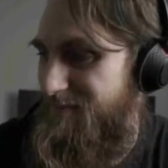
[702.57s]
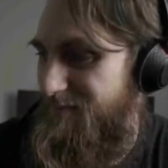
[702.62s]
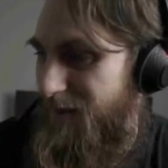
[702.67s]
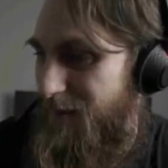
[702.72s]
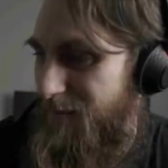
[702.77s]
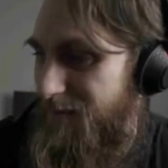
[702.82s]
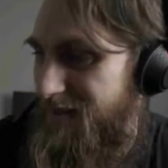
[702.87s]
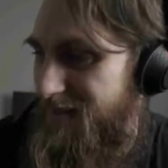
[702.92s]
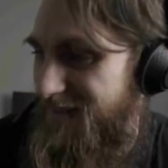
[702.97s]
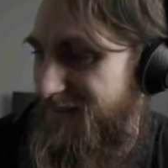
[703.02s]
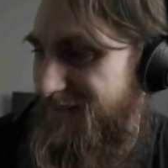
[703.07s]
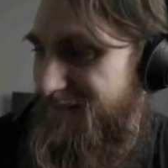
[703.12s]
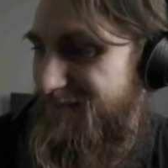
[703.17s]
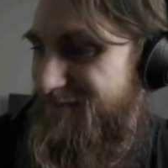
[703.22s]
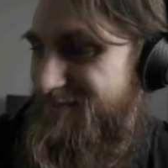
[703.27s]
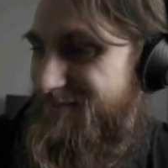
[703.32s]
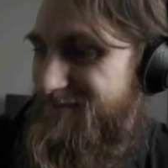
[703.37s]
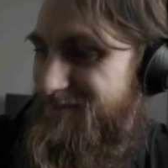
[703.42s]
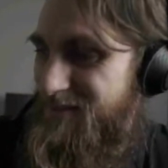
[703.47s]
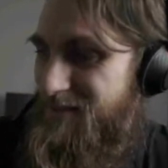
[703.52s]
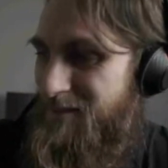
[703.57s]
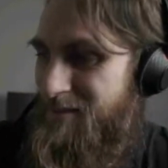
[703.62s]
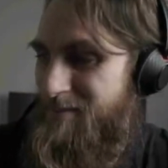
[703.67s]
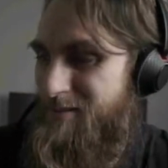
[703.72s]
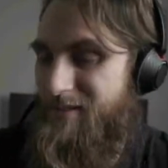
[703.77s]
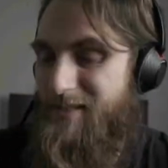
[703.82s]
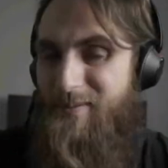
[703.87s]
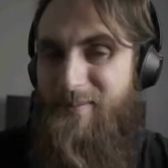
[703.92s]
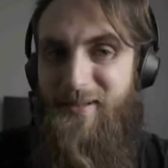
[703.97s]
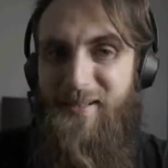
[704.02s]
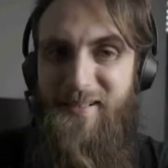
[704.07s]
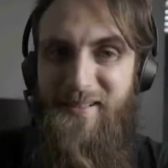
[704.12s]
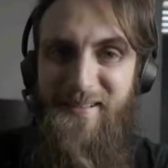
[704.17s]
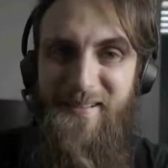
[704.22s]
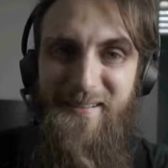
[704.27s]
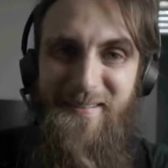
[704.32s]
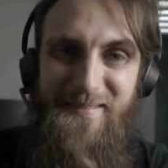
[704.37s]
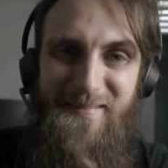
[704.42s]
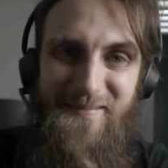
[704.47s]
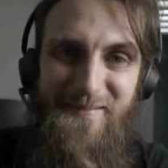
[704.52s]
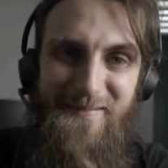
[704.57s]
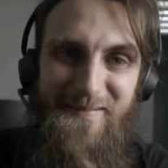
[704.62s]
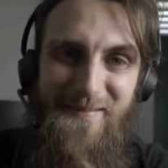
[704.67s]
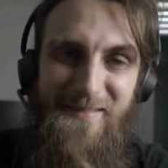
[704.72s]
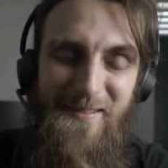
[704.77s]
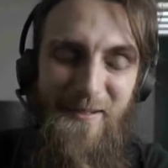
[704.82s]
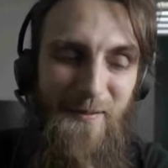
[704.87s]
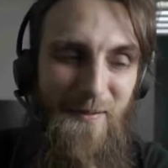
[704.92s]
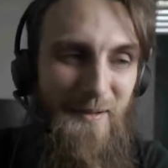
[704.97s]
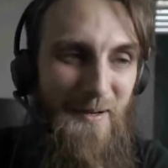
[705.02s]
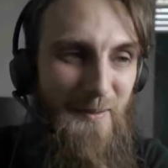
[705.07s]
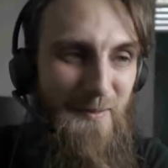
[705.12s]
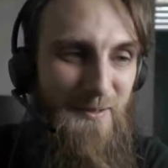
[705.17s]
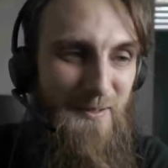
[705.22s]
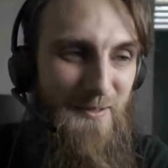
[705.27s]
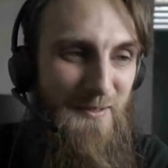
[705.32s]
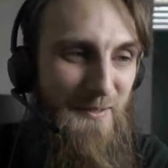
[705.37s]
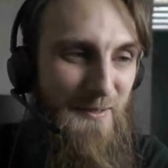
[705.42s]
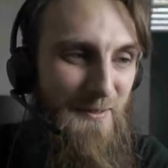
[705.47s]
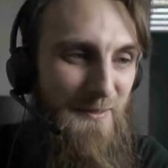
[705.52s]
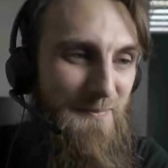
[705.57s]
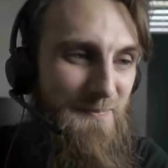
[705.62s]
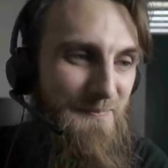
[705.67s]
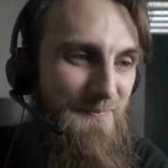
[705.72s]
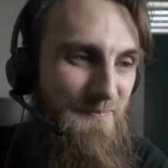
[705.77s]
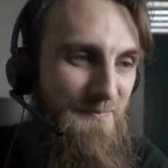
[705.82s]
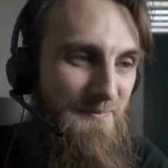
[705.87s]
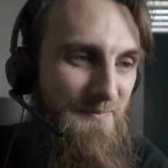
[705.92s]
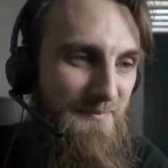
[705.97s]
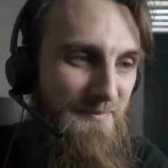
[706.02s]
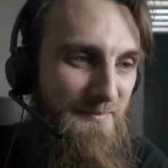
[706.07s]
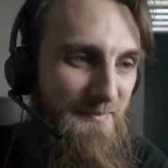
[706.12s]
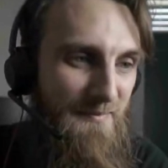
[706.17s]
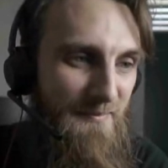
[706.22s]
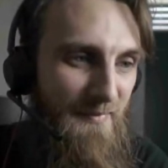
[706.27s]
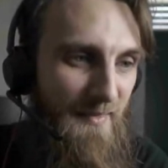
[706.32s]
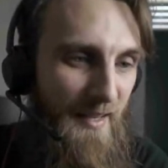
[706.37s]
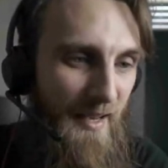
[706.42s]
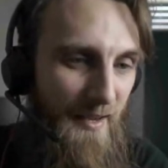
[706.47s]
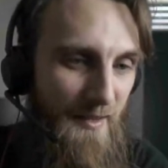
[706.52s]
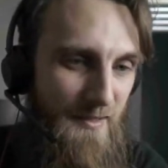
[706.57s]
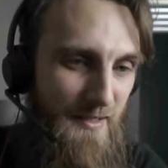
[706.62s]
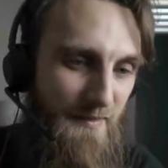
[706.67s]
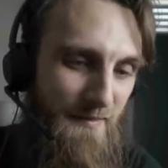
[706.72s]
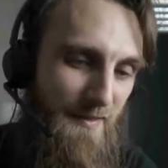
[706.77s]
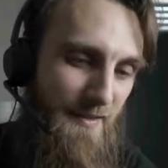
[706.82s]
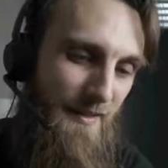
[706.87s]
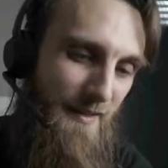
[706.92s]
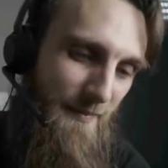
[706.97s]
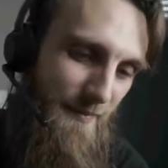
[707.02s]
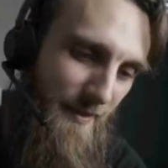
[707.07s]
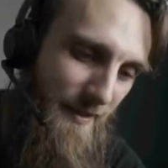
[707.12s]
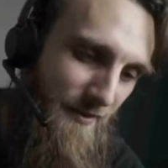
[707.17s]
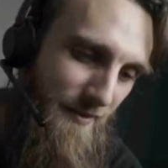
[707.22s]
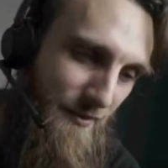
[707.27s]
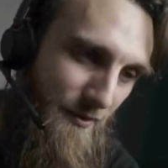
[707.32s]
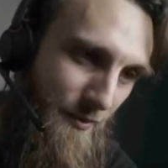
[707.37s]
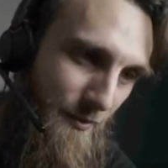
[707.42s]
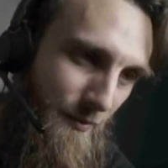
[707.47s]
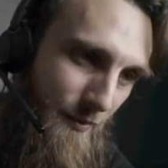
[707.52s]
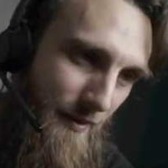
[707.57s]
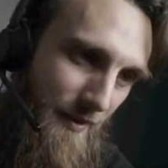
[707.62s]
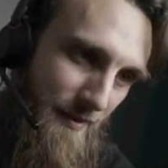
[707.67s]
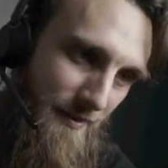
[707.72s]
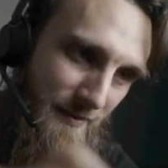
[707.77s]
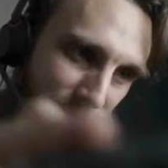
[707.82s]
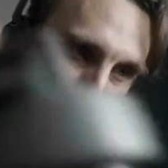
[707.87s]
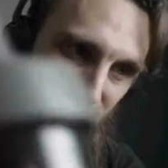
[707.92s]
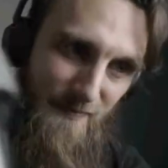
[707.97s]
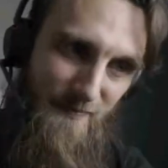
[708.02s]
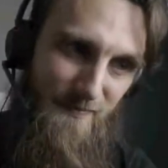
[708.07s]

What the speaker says: my man. Salamu Alaikum, akhi. What's going on with you, dude? How's everything, man? You doing well?